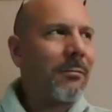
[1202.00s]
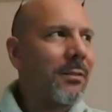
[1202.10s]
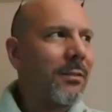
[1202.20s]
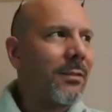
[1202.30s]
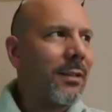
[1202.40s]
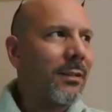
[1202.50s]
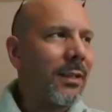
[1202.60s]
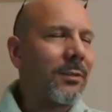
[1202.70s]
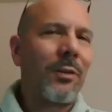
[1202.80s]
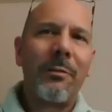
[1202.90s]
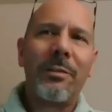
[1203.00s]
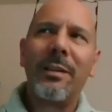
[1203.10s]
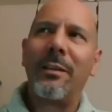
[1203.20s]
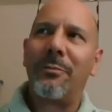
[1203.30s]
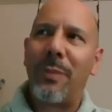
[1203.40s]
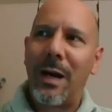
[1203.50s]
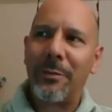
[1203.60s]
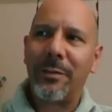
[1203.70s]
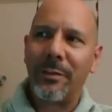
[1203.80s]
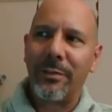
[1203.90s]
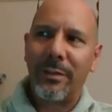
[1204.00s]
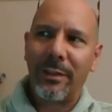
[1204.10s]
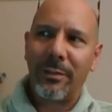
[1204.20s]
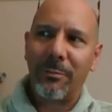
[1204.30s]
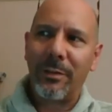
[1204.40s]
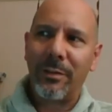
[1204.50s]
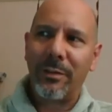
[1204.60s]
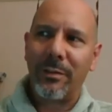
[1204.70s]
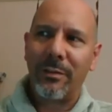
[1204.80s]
would think like, so I was thinking of popsicle sticks, which is